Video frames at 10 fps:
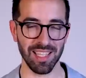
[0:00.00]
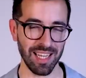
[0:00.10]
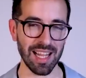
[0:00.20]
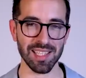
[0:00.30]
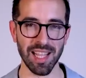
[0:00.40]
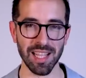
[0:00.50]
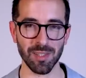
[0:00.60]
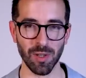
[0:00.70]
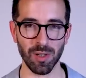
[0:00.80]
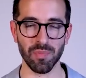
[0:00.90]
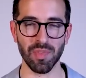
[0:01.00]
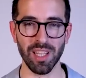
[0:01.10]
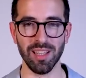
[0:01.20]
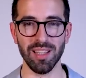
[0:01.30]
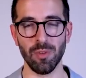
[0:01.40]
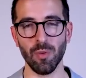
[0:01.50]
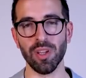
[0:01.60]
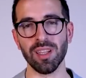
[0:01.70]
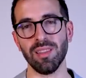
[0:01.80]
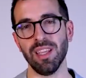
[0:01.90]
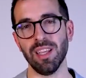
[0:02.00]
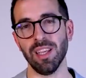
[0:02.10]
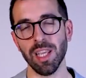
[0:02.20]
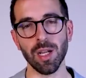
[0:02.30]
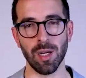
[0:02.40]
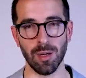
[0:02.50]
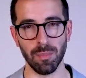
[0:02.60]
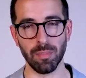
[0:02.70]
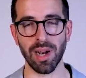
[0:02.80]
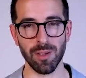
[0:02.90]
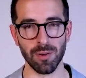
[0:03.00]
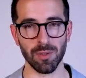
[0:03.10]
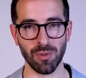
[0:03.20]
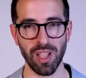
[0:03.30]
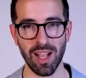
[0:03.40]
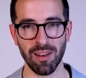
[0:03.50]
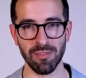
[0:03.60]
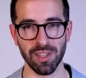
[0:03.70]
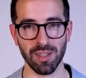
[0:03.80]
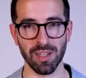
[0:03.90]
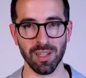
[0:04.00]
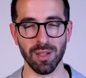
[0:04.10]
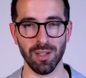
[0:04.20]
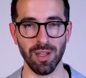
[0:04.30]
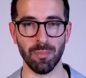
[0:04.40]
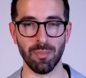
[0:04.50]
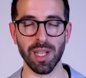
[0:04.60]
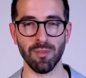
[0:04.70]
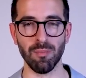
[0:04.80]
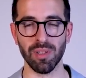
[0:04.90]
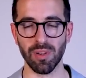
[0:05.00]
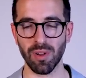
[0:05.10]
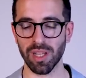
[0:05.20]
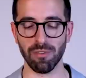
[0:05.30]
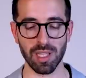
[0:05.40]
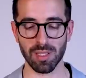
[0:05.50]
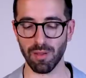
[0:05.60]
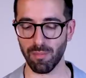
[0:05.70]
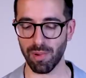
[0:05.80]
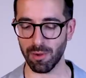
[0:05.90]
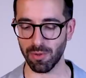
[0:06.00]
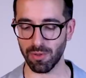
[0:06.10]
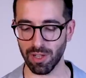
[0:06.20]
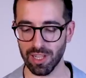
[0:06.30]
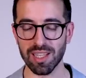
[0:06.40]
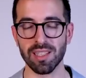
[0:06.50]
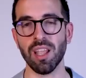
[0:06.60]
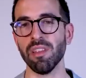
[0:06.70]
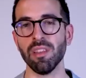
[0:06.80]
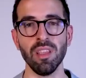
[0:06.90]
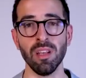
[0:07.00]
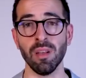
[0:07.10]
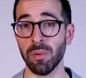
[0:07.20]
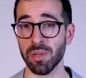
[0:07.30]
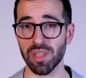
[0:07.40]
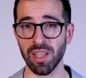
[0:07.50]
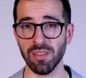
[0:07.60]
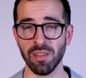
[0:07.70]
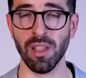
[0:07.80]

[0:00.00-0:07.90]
In the last cycle, during the year prior to the halving, the price of Bitcoin raised of about 17%,